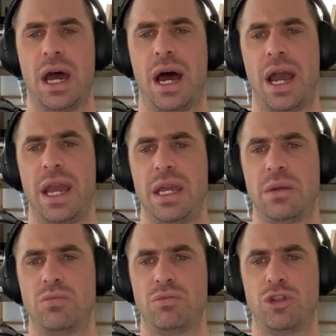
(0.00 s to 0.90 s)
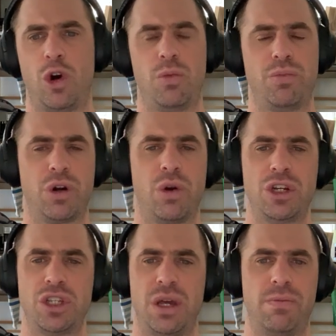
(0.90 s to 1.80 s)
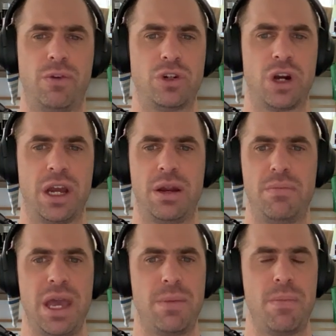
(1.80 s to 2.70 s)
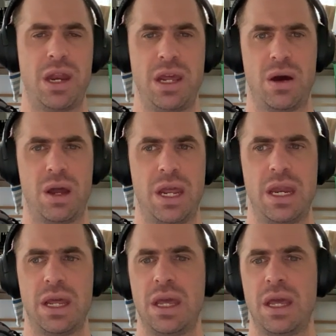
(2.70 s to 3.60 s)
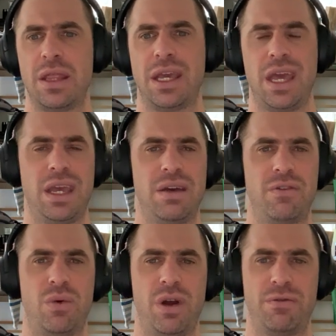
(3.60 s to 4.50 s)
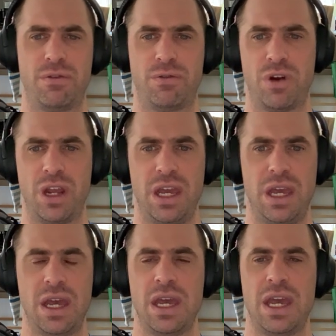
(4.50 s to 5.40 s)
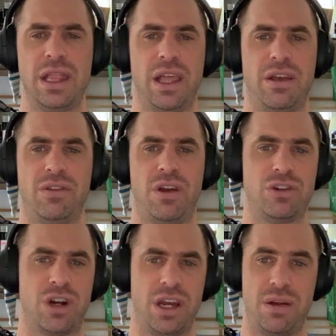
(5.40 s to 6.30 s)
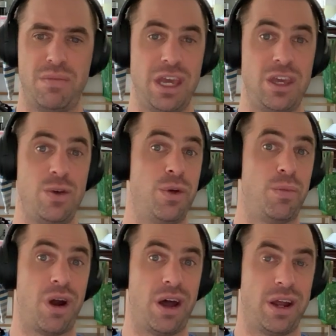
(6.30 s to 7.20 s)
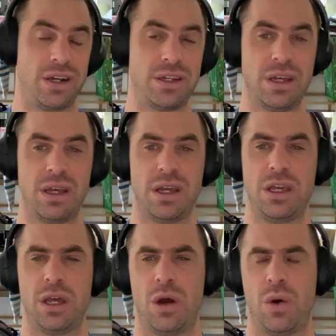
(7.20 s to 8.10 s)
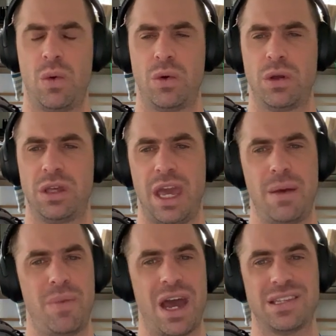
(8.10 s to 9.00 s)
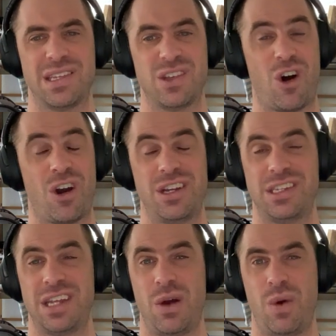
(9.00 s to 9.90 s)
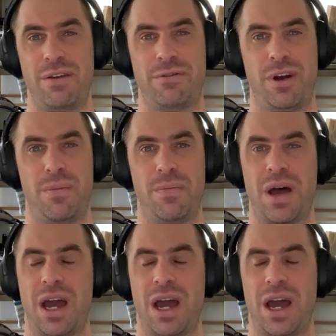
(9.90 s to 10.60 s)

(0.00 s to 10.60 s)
I don't begrudge them for trying to make money on it. They can't give it away for free unless they're trying to make you the product. You know, Game Pass is hard to stay away from.